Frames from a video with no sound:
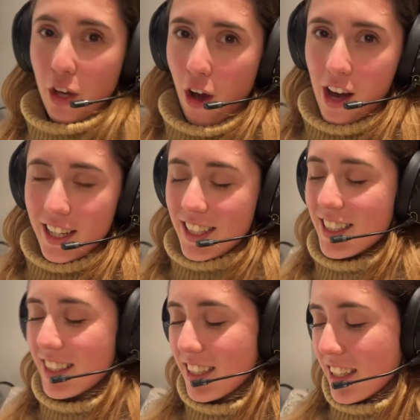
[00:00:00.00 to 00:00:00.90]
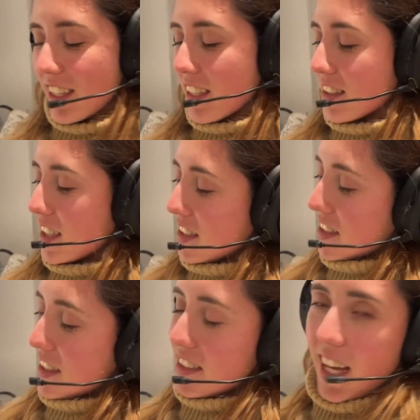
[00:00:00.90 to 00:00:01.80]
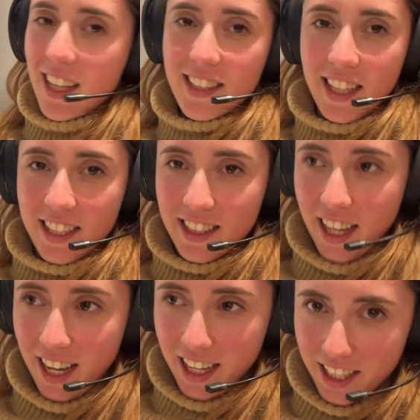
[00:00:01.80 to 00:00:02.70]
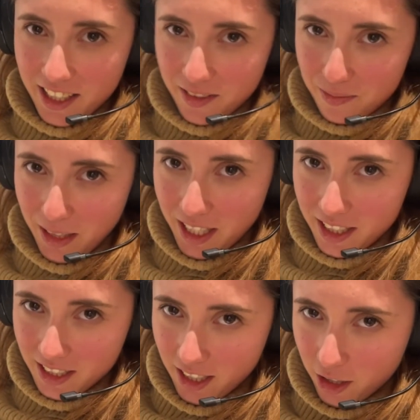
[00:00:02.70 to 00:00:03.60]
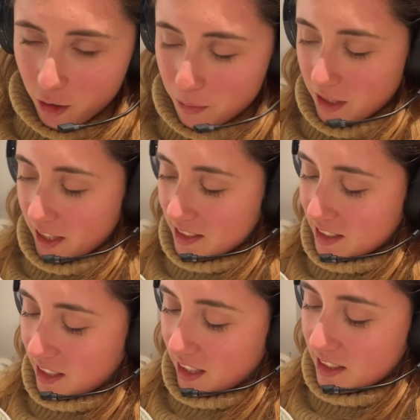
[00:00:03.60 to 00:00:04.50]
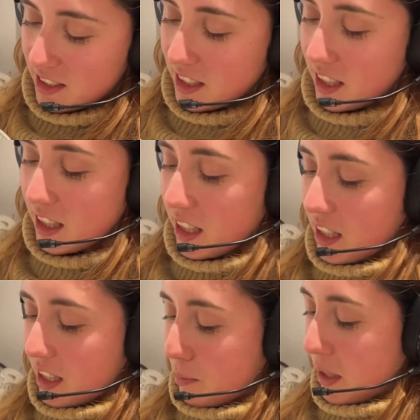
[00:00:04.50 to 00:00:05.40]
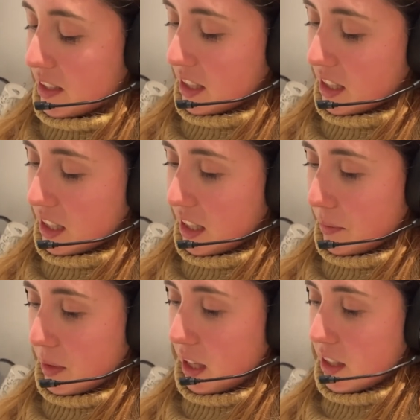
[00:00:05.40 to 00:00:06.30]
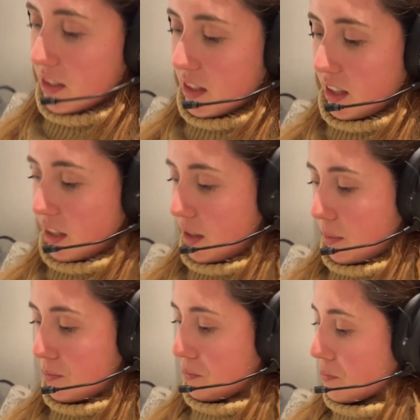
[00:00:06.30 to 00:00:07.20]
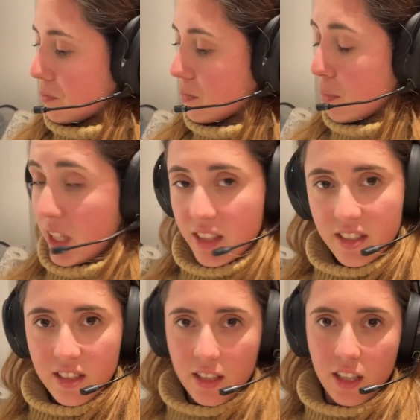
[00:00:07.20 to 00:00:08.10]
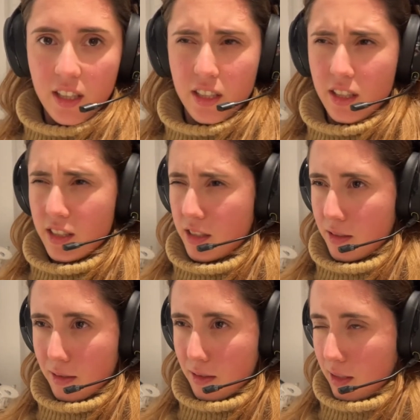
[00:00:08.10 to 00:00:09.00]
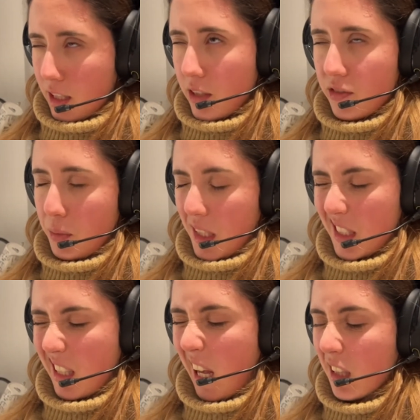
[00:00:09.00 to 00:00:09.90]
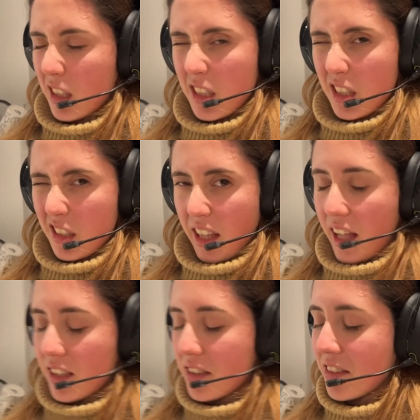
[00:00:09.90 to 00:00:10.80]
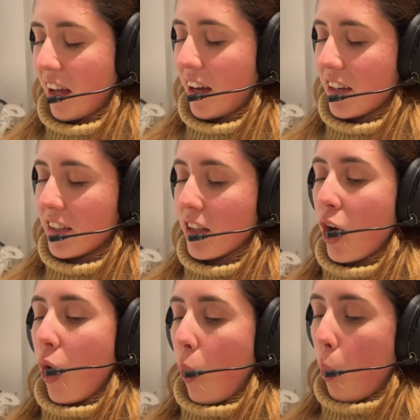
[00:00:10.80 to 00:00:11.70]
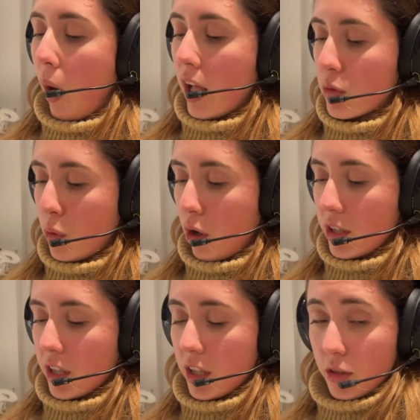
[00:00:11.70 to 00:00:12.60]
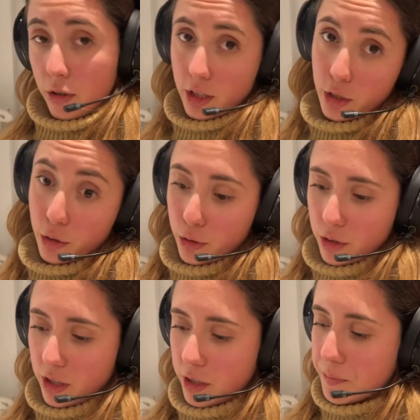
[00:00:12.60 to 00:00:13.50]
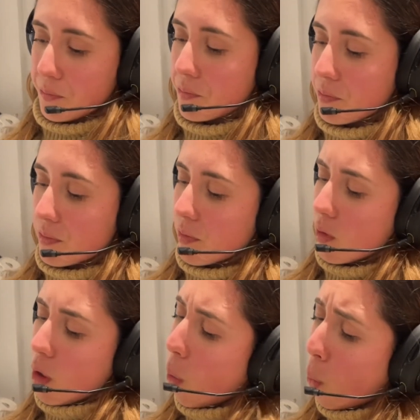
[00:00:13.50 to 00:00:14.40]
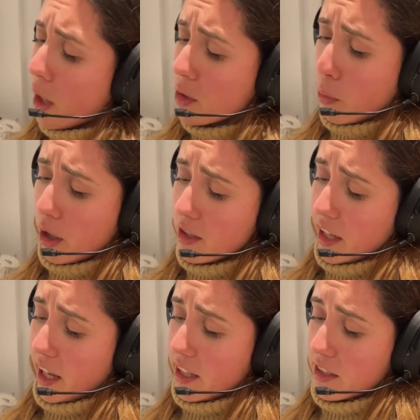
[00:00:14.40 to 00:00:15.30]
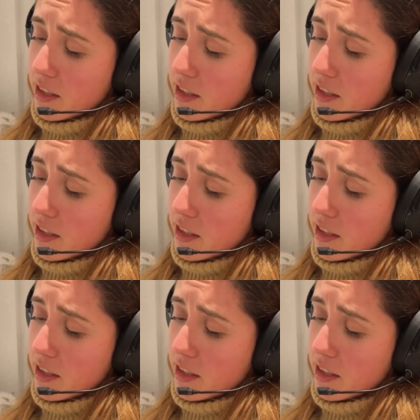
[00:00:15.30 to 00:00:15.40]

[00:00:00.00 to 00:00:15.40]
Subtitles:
on. This is a salad that I made. I hope you guys can see. Basically, is a mixed leaves, mixed salad, Italian style, wild rocket or arugula, one boiled egg,